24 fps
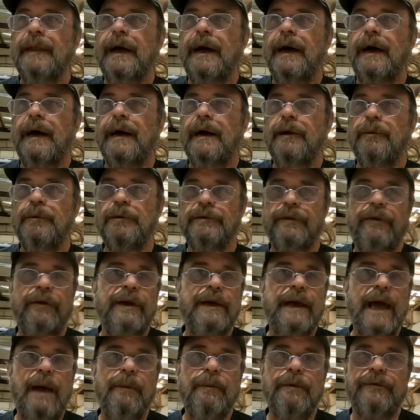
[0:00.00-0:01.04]
Uh, it was very
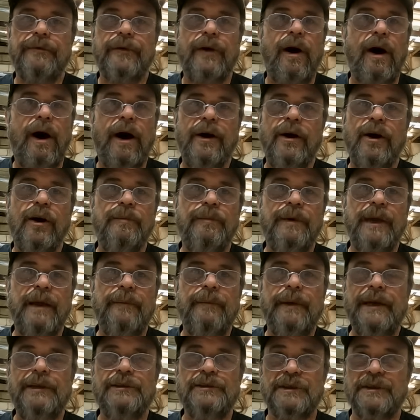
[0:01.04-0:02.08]
common for high
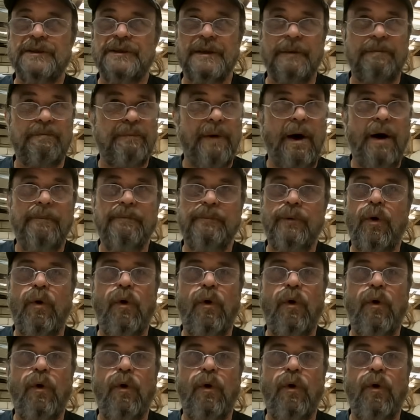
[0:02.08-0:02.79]
RPM engines to pump